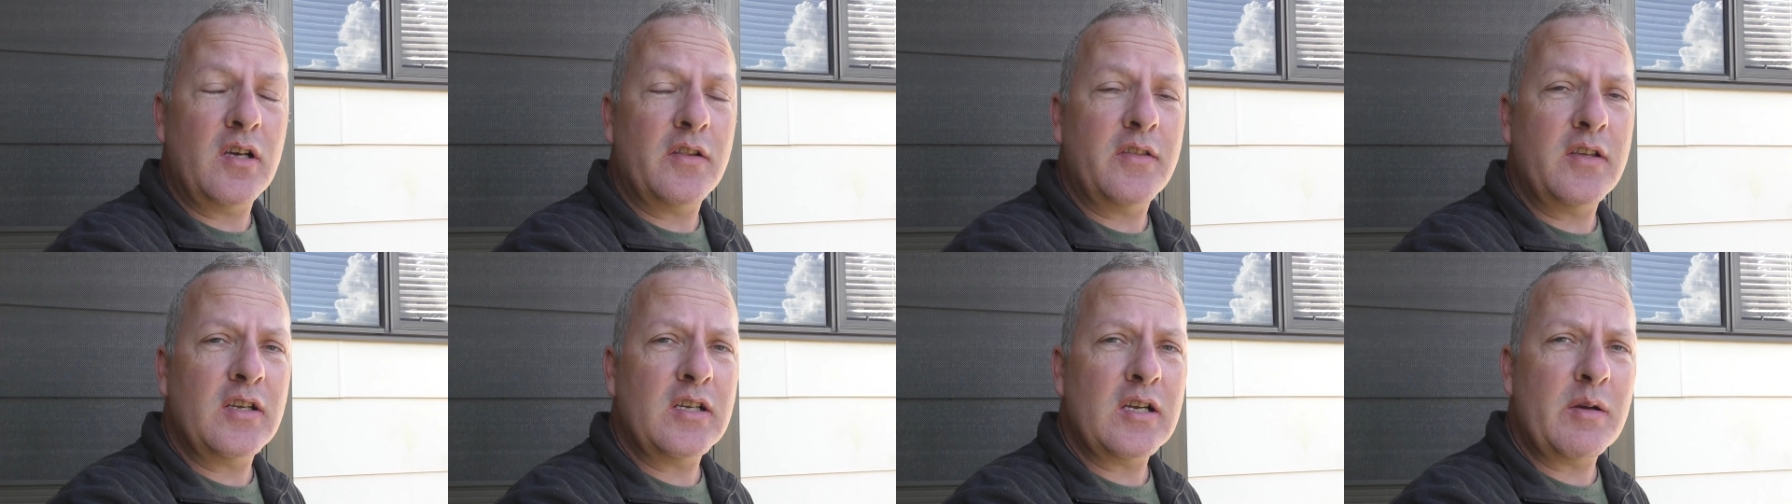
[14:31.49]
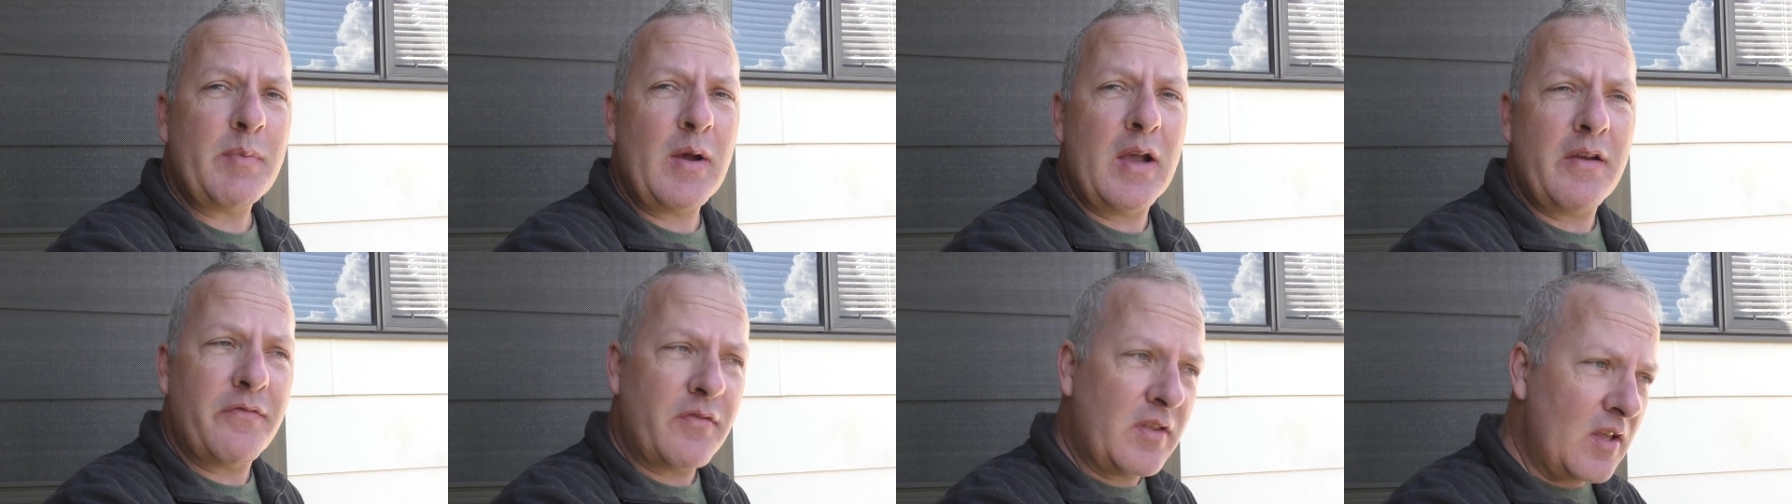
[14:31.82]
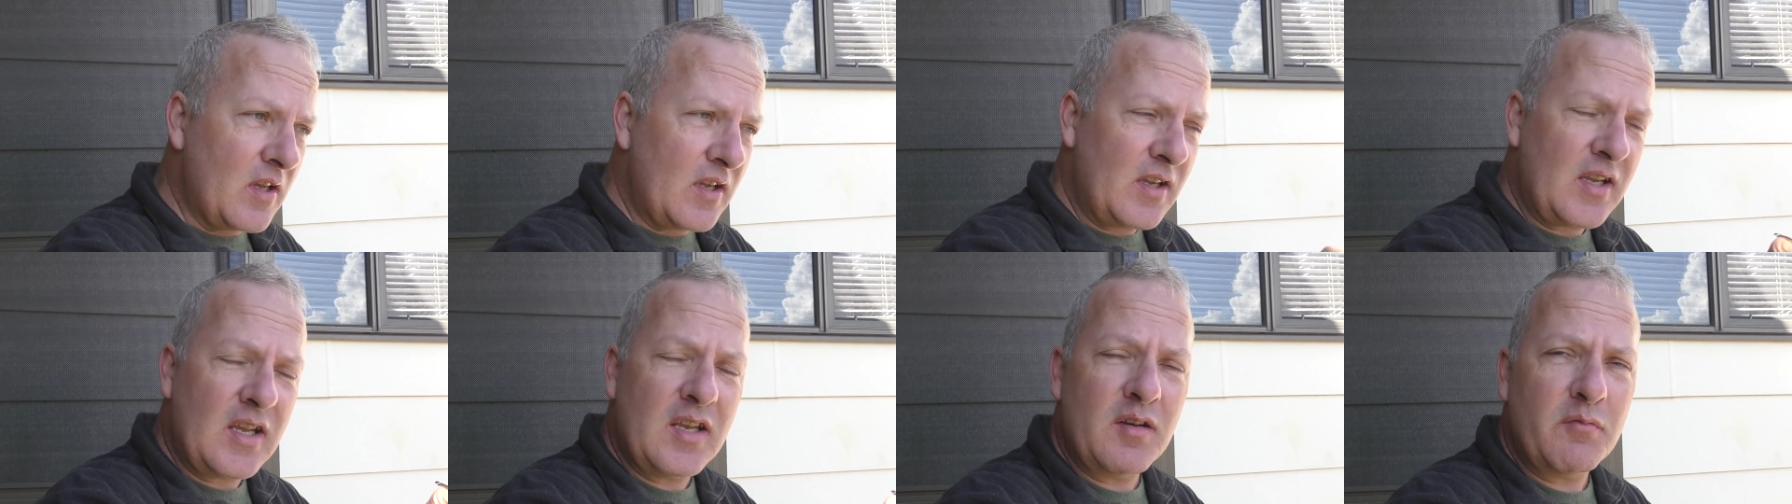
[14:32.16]
I think I paid for
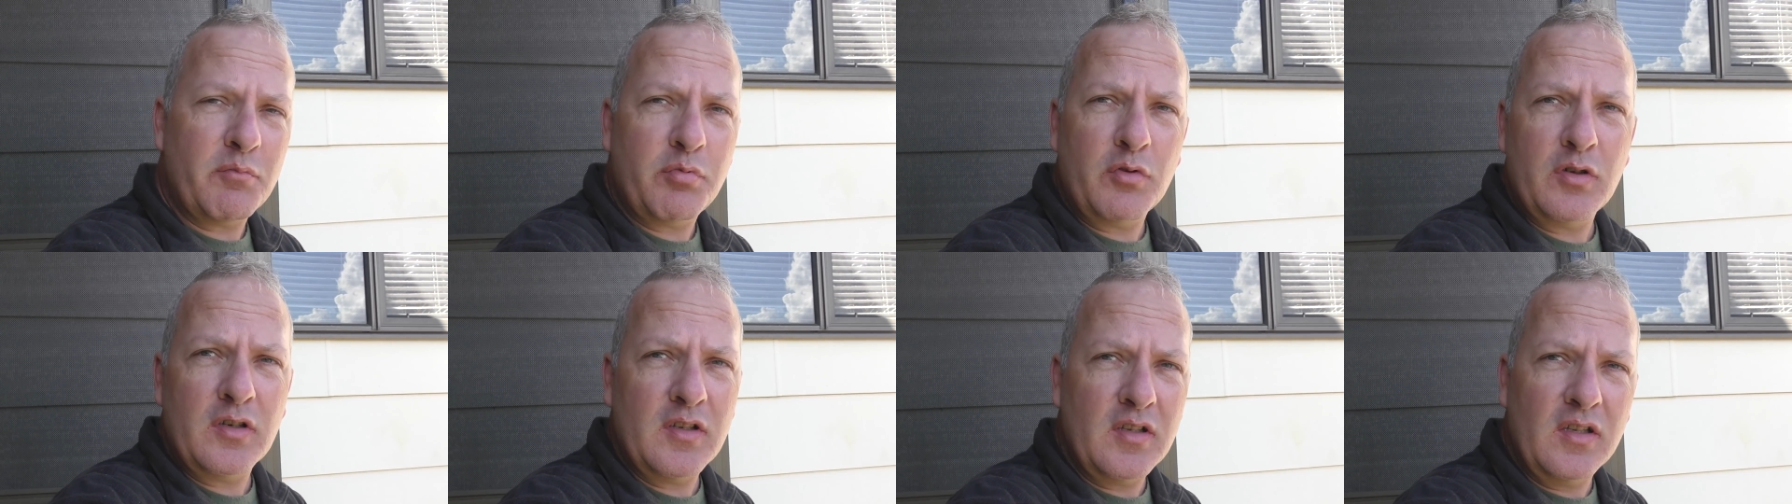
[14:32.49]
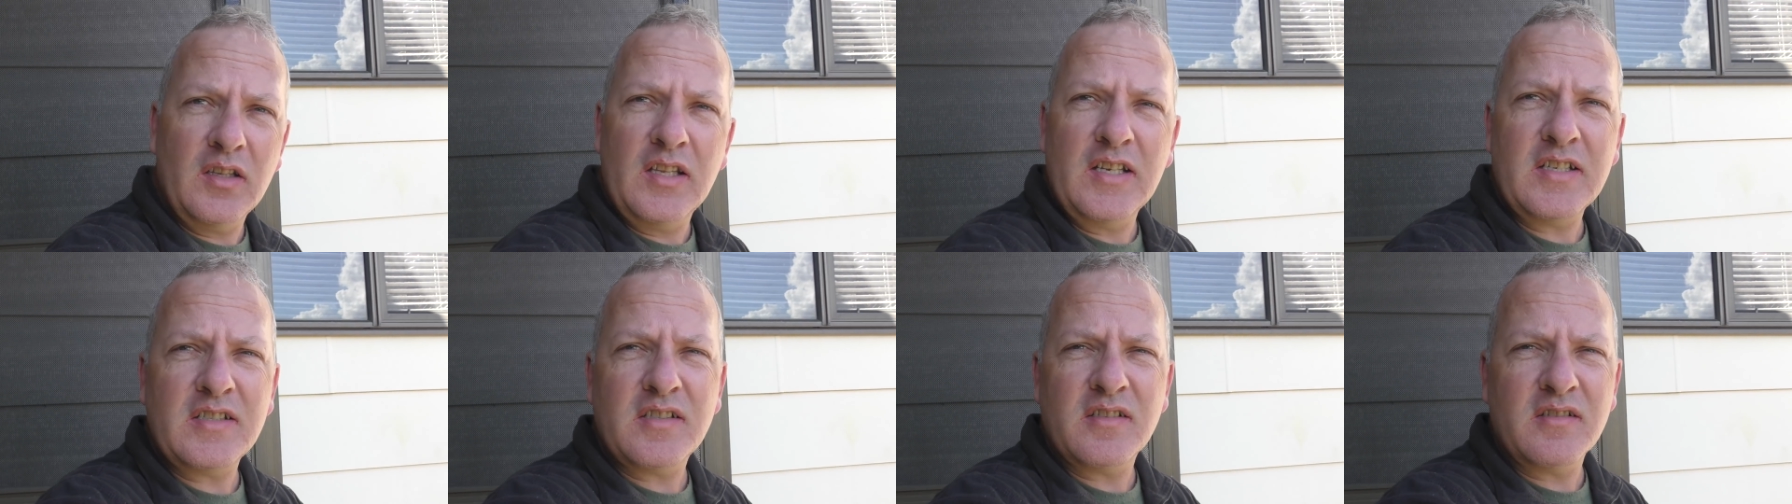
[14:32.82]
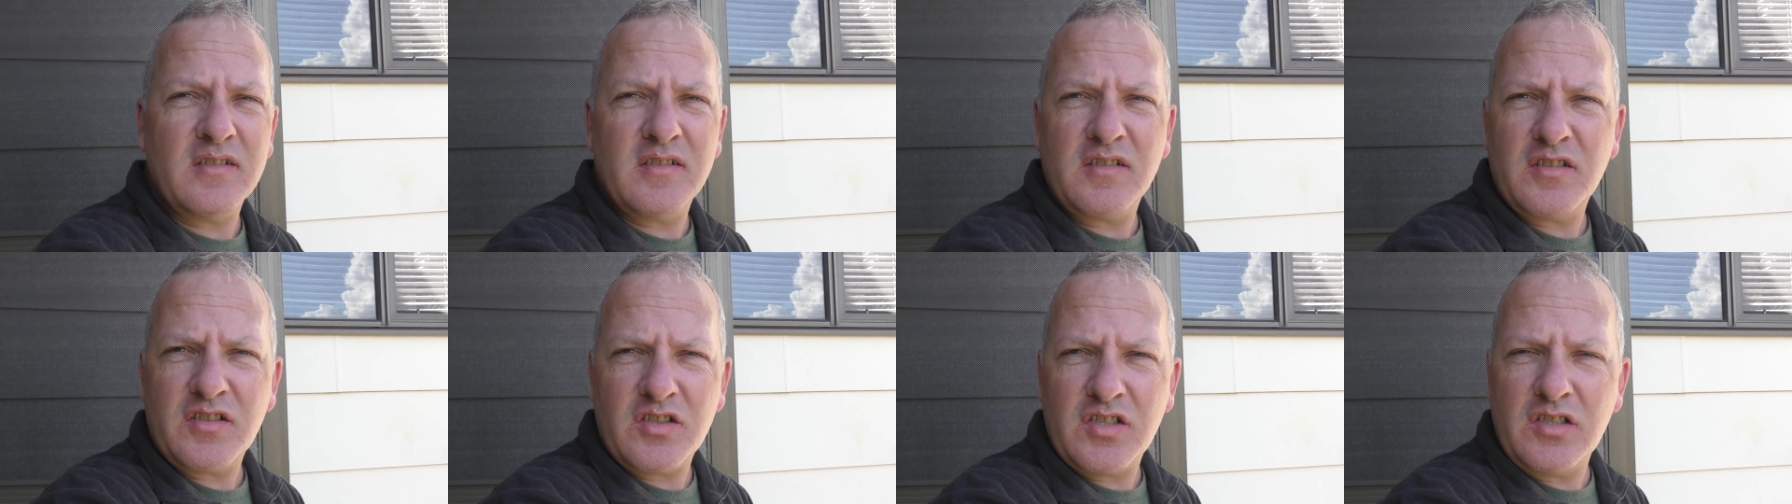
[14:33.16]
that. Again, put links
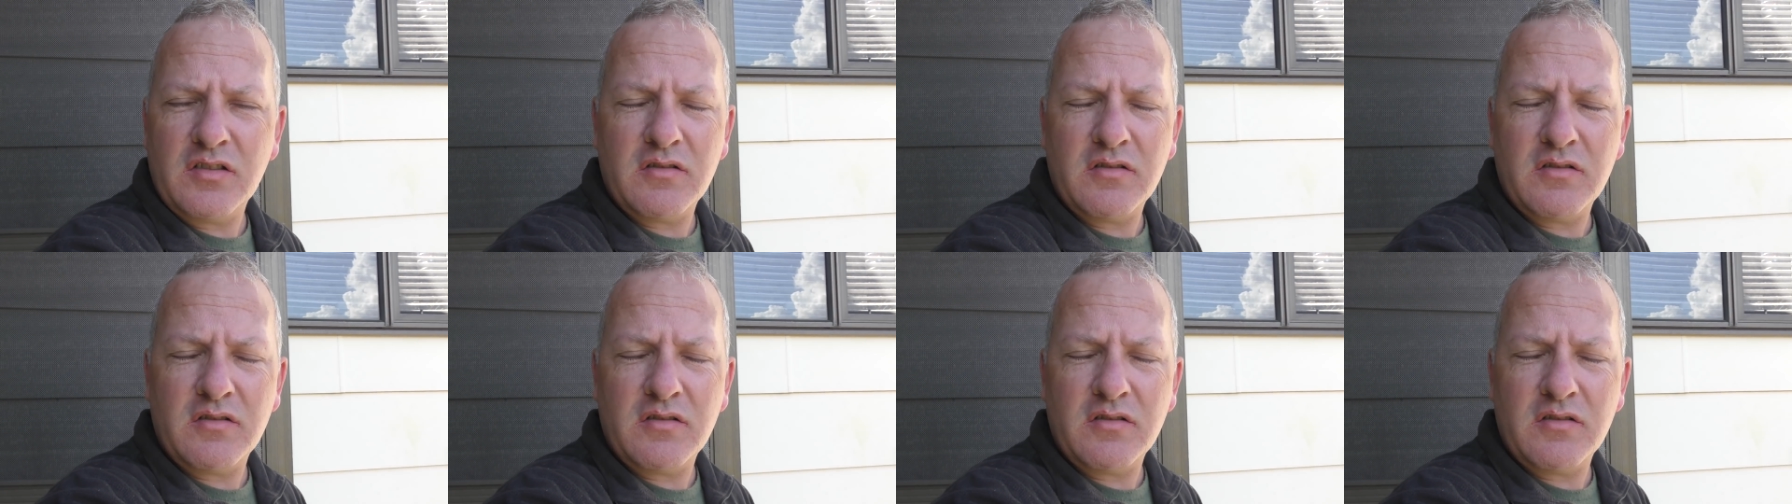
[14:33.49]
and